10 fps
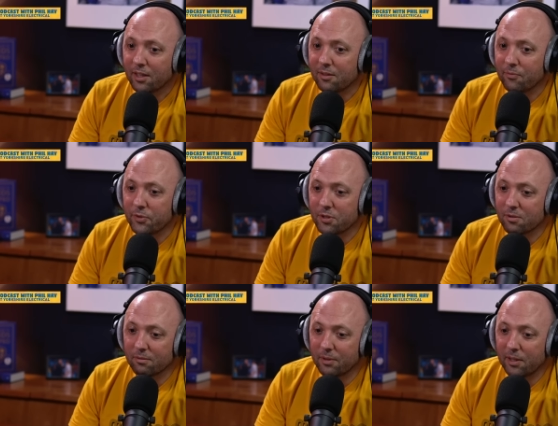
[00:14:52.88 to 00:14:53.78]
like,
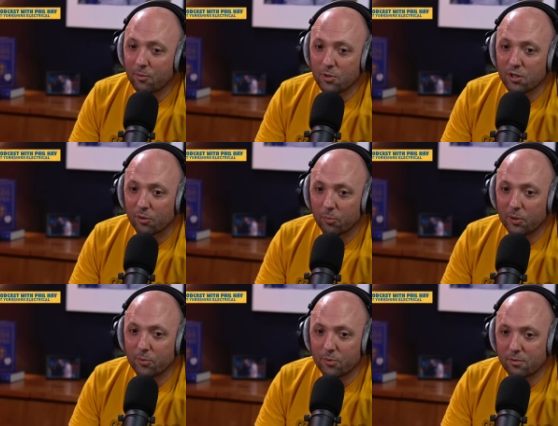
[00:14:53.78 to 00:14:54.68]
just when I was young,
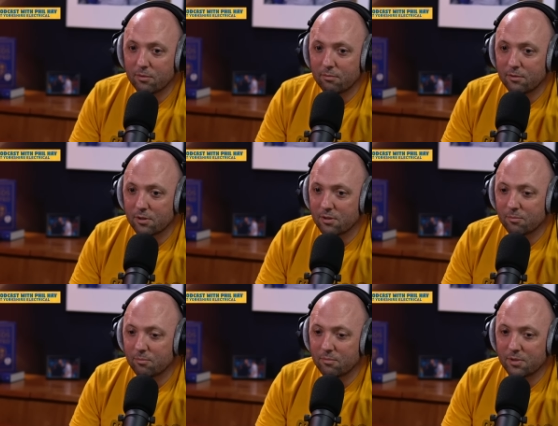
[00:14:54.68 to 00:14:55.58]
people just
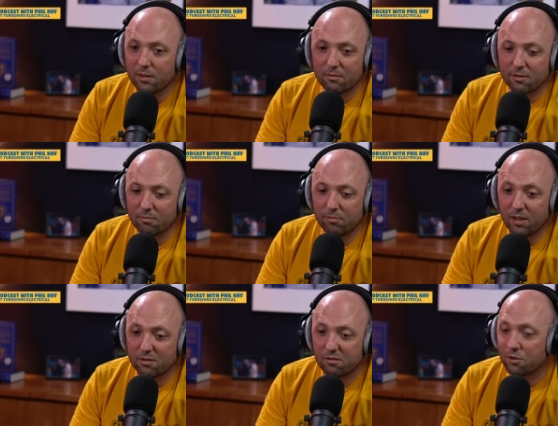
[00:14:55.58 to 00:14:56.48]
said,
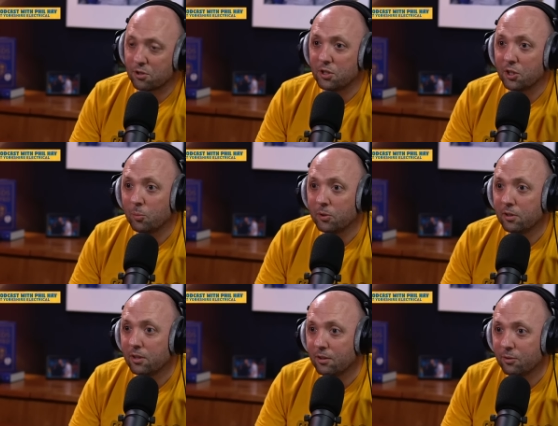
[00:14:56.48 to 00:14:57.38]
I ah, just trust in your
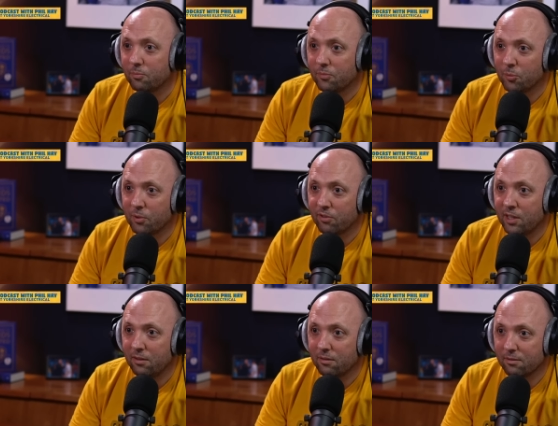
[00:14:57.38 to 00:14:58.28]
ability and you'll you'll be
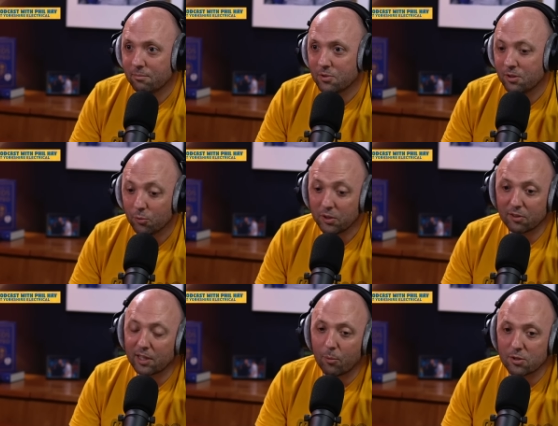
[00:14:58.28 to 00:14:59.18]
fine. So the only
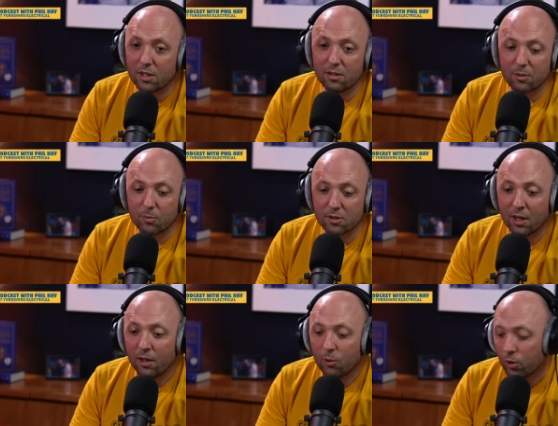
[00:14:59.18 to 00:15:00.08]
thing I would say to him is
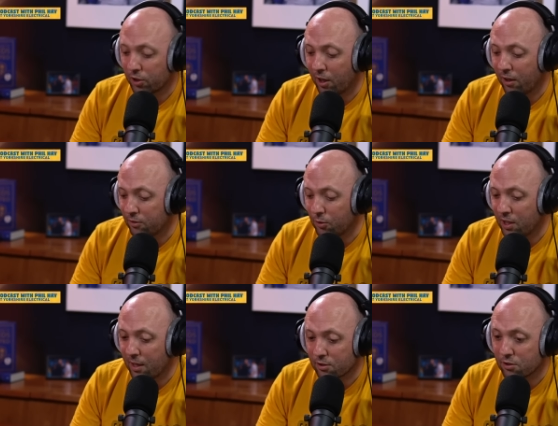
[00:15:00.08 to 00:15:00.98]
work hard, do
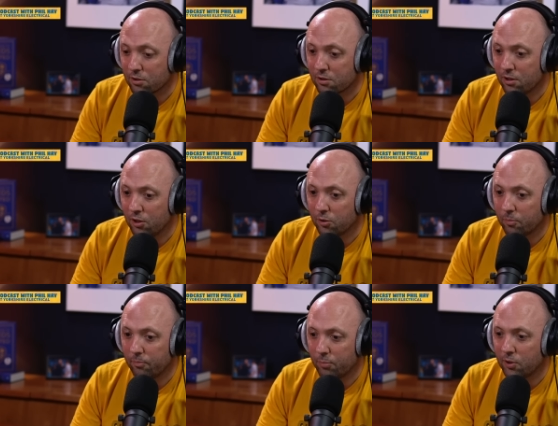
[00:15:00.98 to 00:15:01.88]
the extras, you
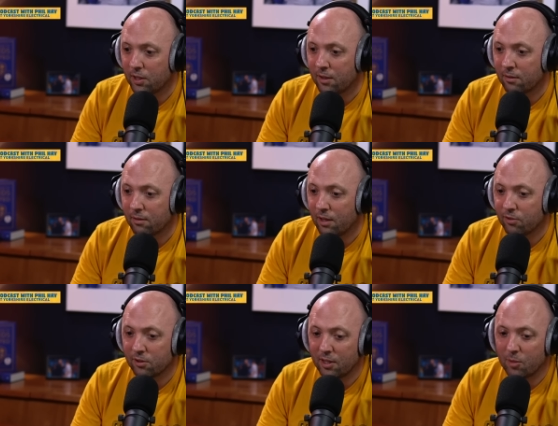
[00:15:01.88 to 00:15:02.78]
know, put it in
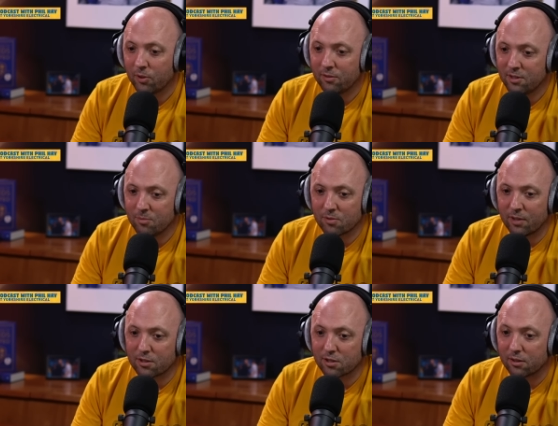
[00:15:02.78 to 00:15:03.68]
every day. But in terms of
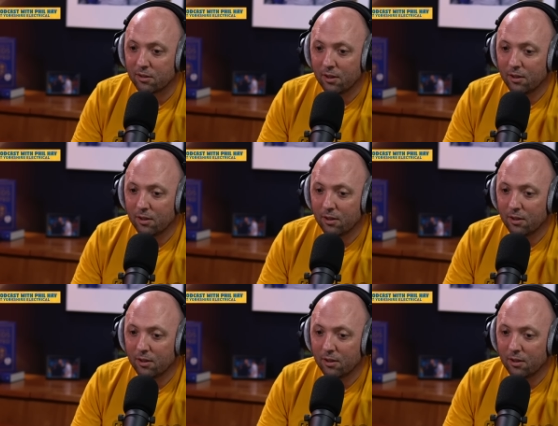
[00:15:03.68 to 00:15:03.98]
actually